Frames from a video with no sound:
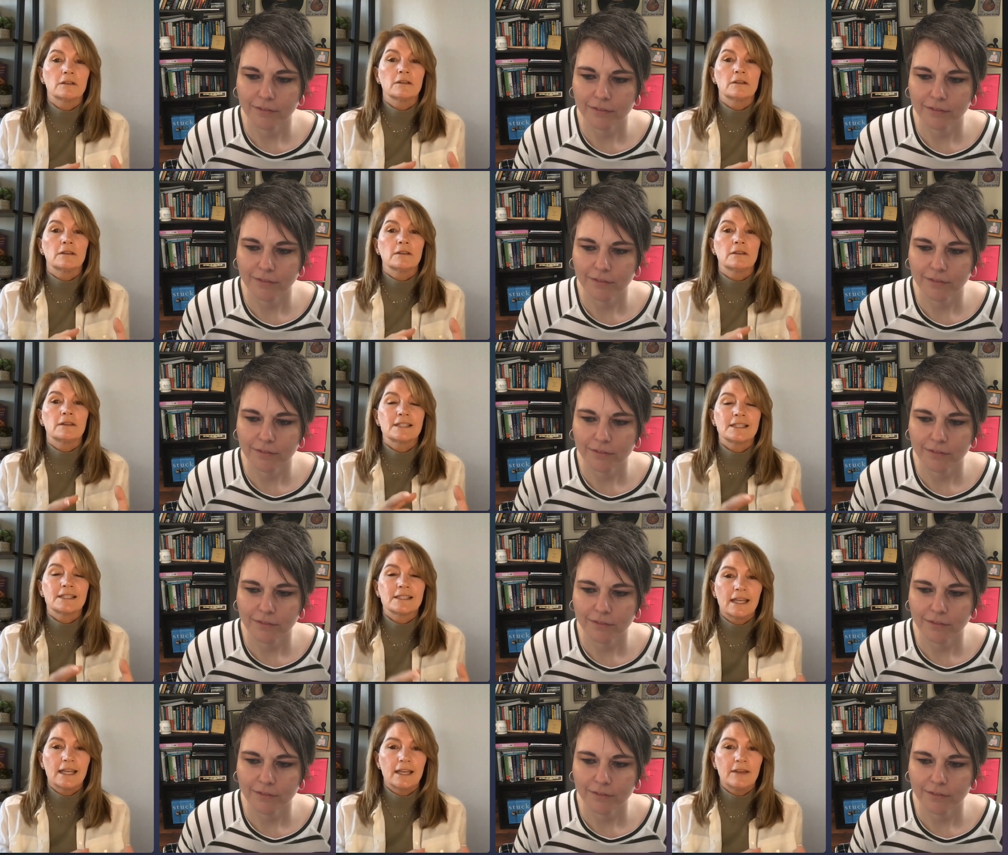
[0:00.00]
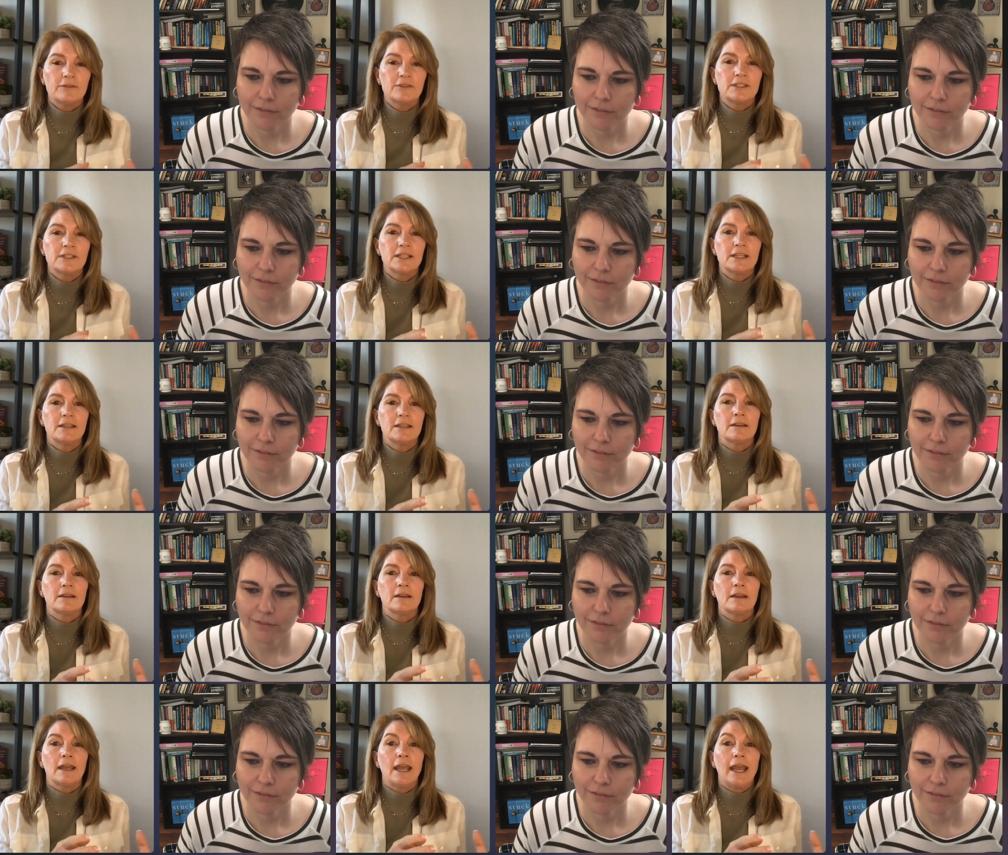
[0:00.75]
Speaker 1: the safety,
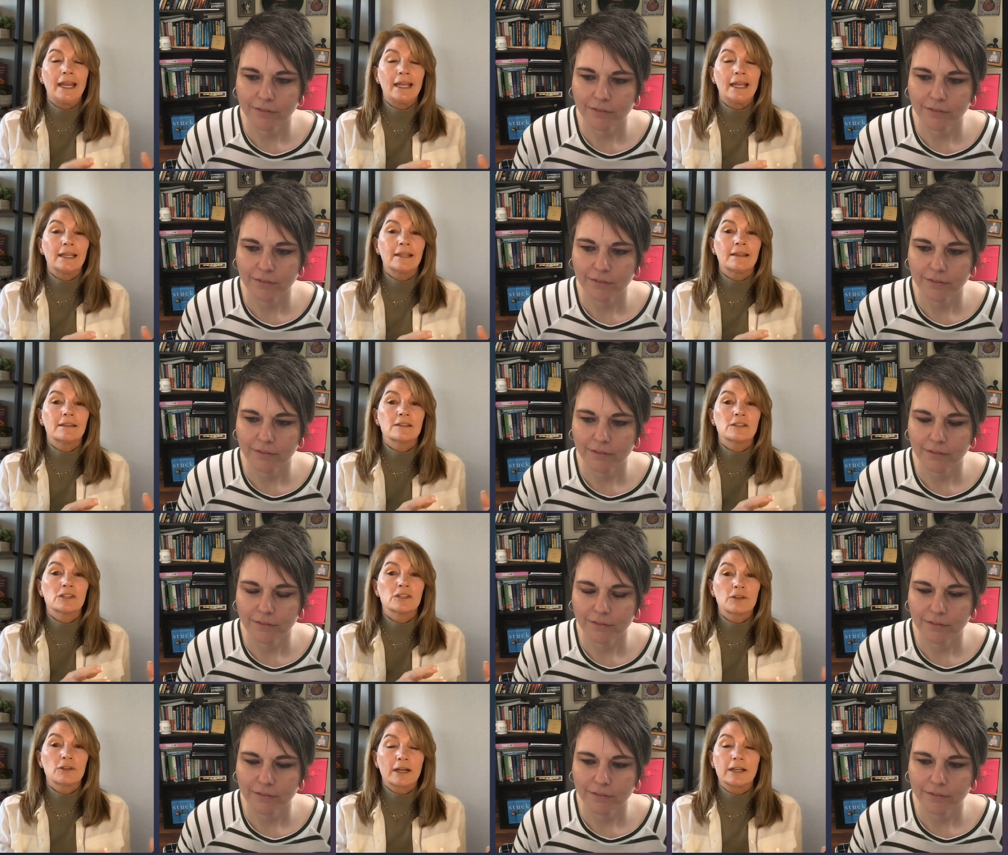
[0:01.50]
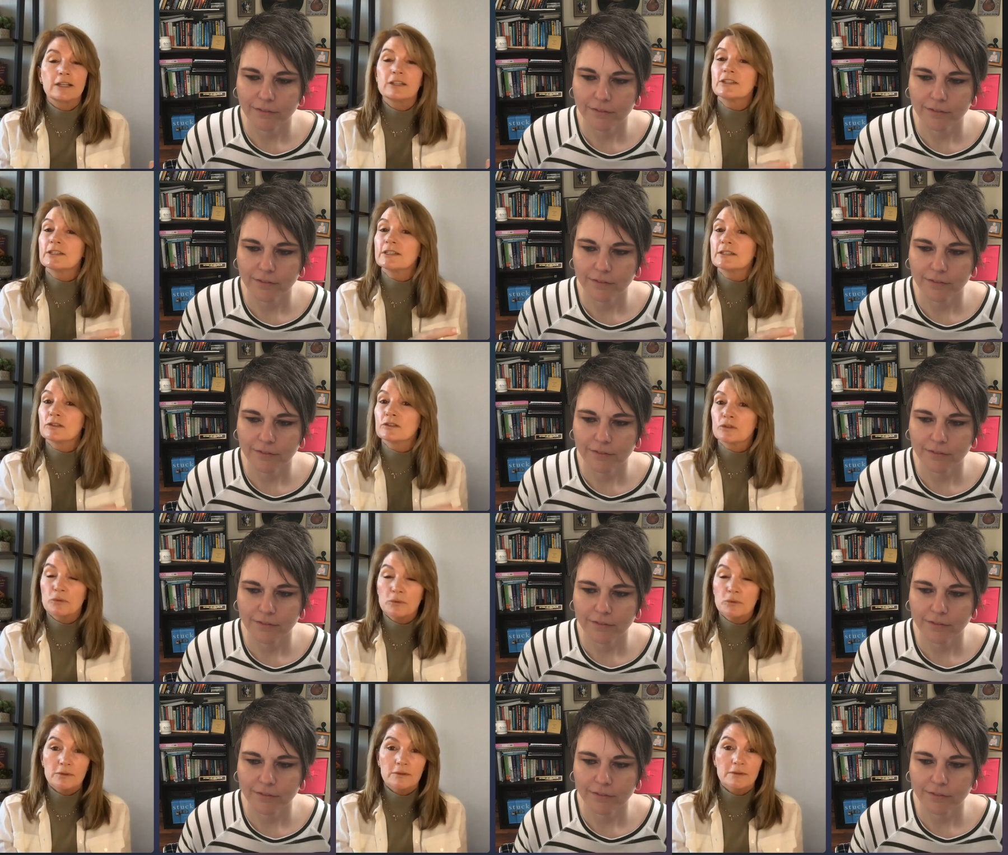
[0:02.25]
and the strategies and
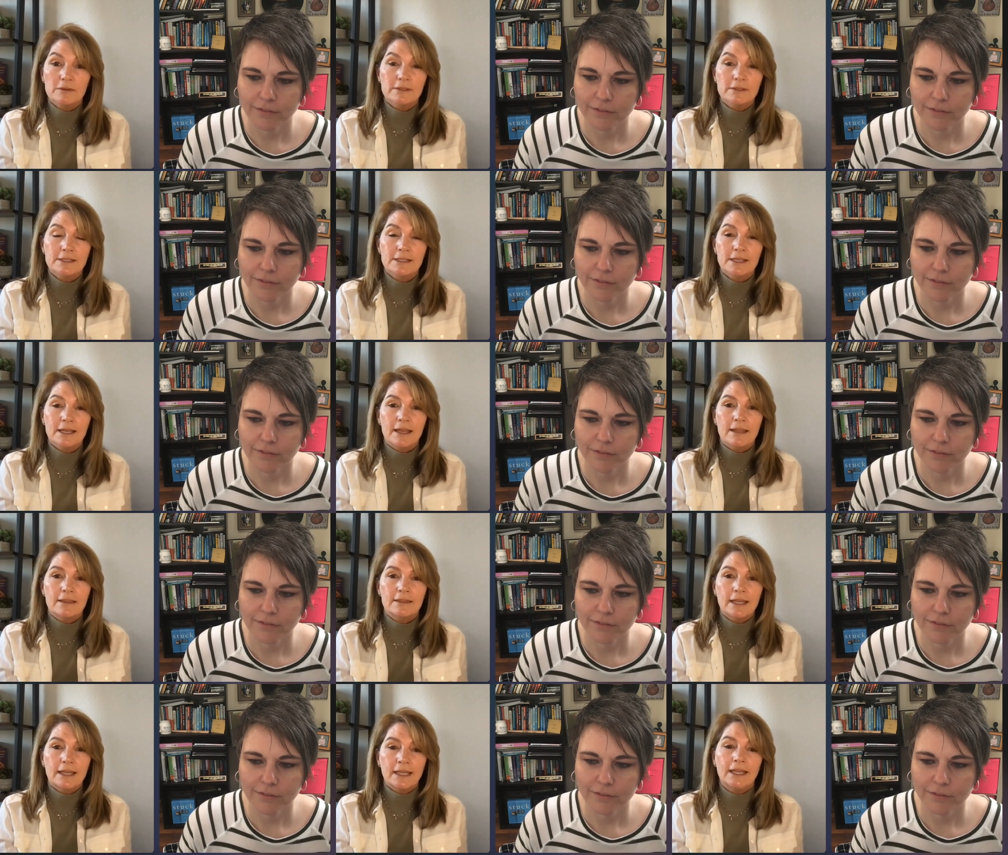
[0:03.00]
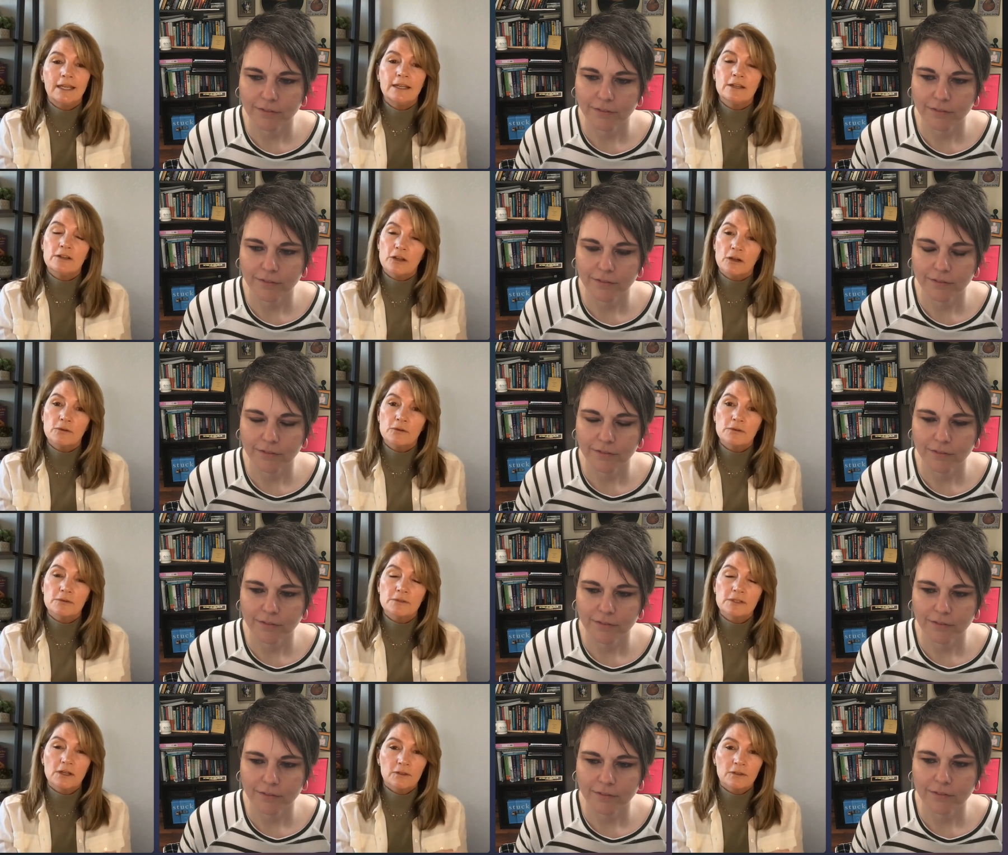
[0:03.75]
tools that he
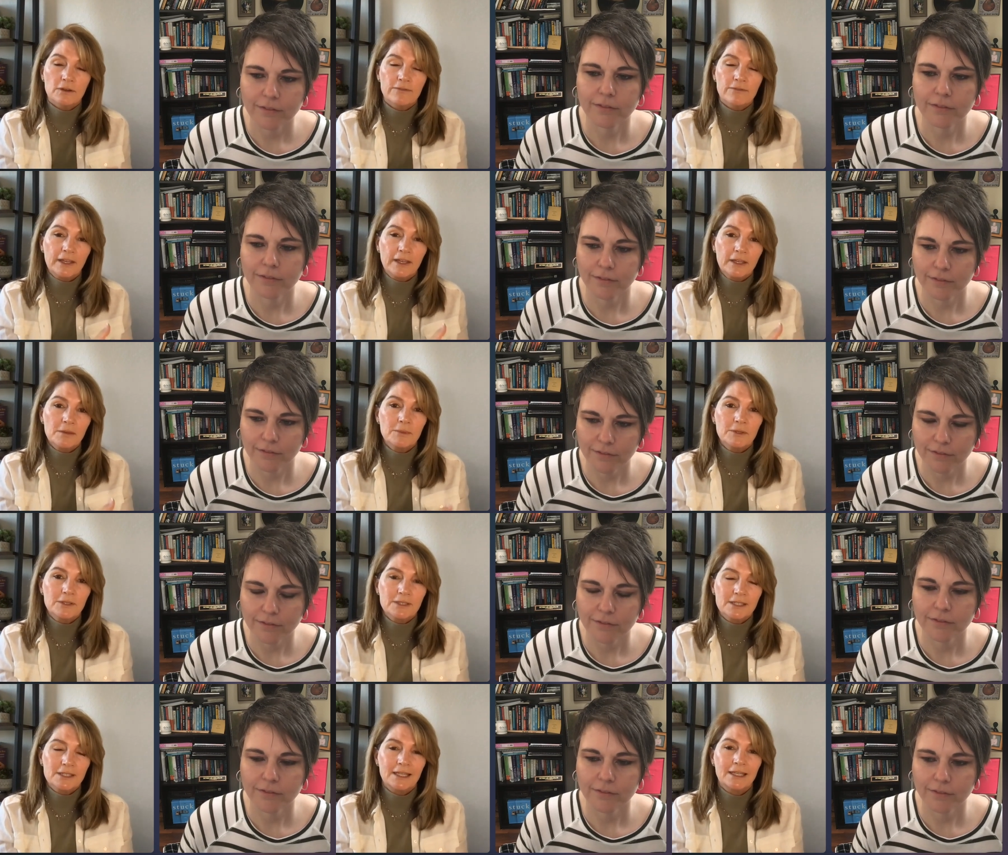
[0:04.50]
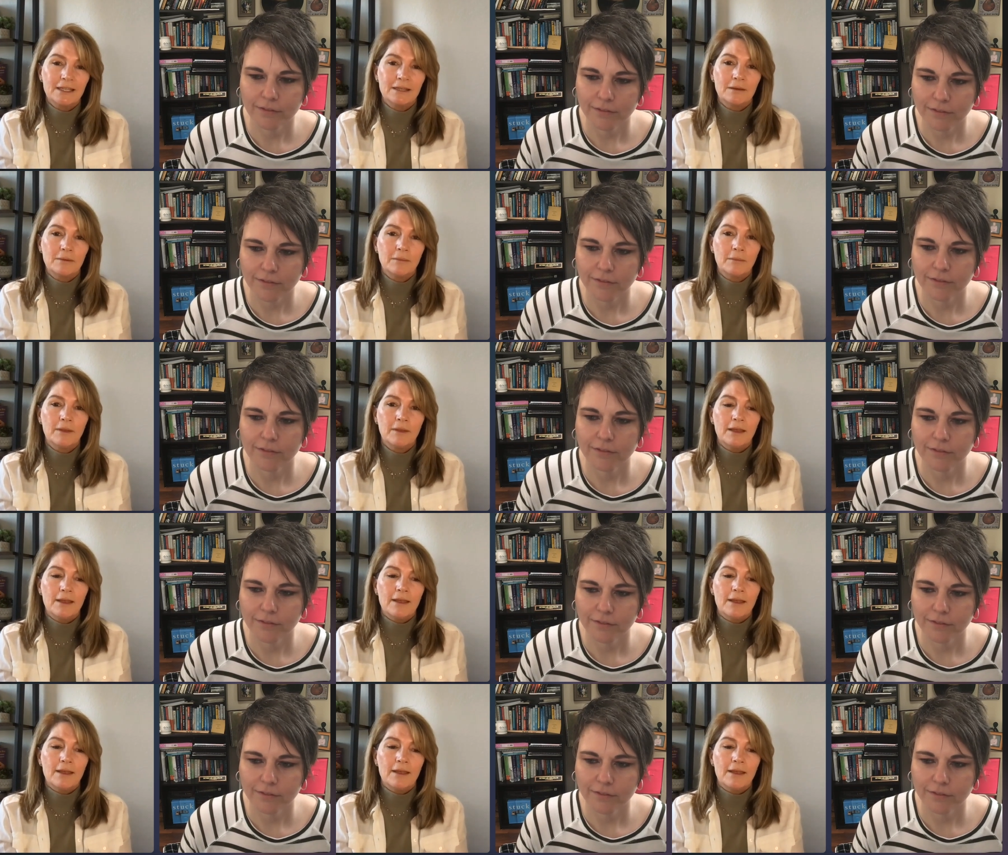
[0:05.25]
knows are available to him